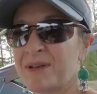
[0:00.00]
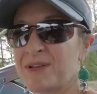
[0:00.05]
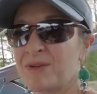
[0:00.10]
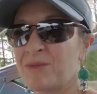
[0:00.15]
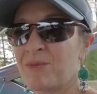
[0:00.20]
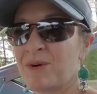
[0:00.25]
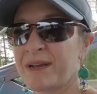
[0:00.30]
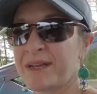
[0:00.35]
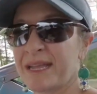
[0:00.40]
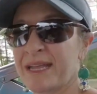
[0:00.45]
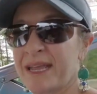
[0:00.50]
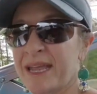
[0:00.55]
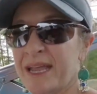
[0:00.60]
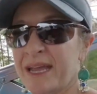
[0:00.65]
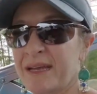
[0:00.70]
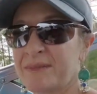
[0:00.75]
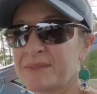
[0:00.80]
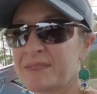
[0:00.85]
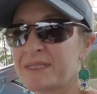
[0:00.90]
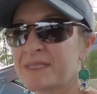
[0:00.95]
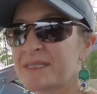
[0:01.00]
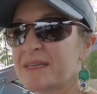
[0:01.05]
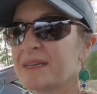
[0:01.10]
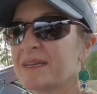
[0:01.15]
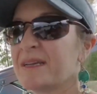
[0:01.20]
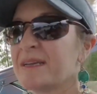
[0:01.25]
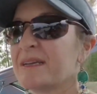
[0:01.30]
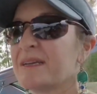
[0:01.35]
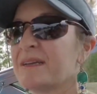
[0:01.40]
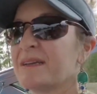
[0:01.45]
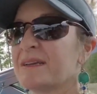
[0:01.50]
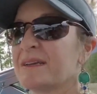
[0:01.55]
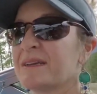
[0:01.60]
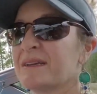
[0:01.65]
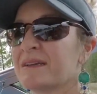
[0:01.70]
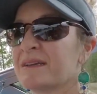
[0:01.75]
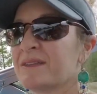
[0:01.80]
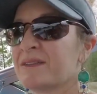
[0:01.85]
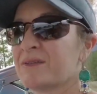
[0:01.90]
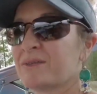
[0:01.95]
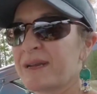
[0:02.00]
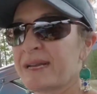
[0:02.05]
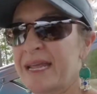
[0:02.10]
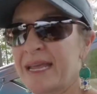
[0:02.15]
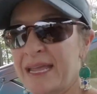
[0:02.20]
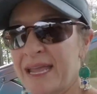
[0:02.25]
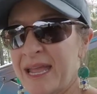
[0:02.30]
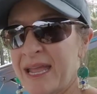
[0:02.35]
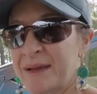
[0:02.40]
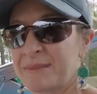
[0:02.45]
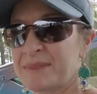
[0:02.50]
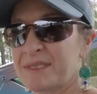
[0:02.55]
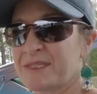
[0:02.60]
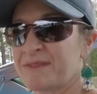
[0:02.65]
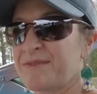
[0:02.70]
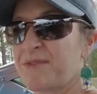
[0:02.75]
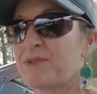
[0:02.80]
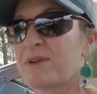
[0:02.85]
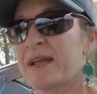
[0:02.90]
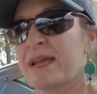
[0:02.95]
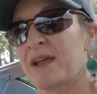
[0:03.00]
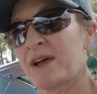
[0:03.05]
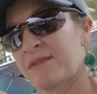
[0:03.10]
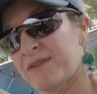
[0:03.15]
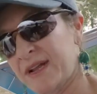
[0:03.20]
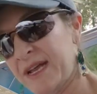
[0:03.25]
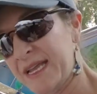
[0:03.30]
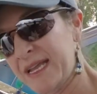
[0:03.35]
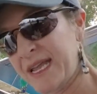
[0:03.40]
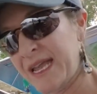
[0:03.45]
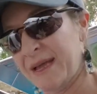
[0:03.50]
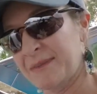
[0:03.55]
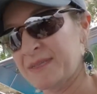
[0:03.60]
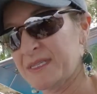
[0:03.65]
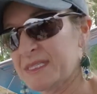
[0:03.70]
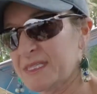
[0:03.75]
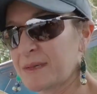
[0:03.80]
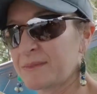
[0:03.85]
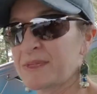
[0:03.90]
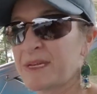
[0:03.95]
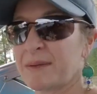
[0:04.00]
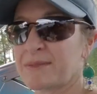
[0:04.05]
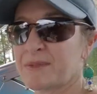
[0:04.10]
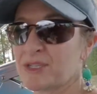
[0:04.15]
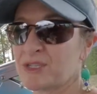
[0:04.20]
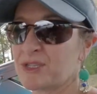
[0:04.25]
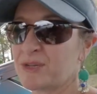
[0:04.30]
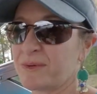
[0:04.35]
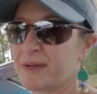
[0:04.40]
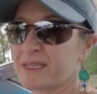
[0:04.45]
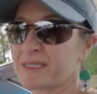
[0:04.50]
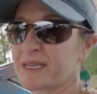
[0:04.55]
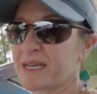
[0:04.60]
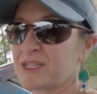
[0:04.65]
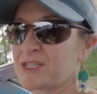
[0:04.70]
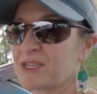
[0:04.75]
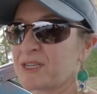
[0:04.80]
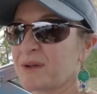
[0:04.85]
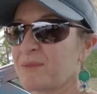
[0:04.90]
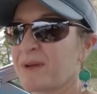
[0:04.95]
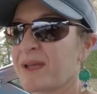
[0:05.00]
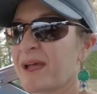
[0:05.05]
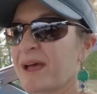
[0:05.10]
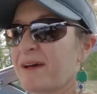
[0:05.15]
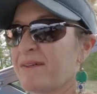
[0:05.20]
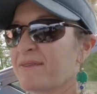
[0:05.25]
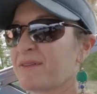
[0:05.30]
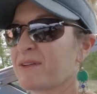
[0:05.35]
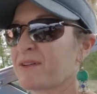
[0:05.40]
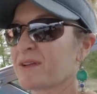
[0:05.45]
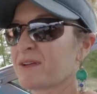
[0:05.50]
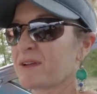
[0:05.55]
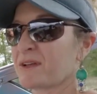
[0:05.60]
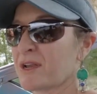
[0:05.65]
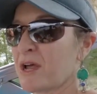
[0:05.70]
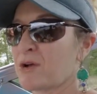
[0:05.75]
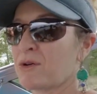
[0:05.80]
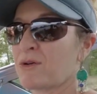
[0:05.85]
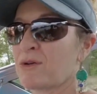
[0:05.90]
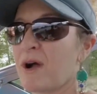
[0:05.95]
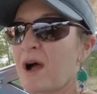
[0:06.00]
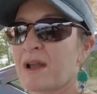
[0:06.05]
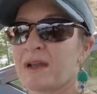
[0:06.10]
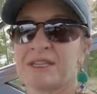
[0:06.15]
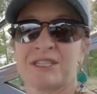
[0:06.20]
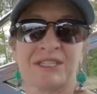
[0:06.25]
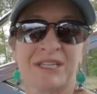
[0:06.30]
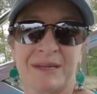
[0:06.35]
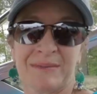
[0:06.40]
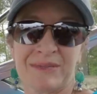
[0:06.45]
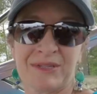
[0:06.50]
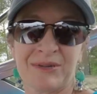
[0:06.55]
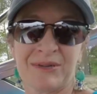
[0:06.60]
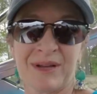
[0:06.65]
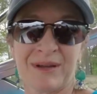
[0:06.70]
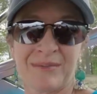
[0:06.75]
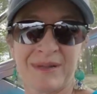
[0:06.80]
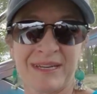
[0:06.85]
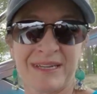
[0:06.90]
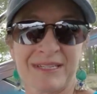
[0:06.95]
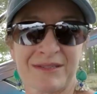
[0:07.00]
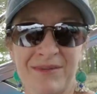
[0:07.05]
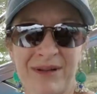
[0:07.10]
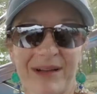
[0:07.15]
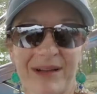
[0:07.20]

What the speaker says: we do 1-day camps, 3-day camps, 4-day overnight camps, and sometimes a 2-week session, and we have local college teams who come in as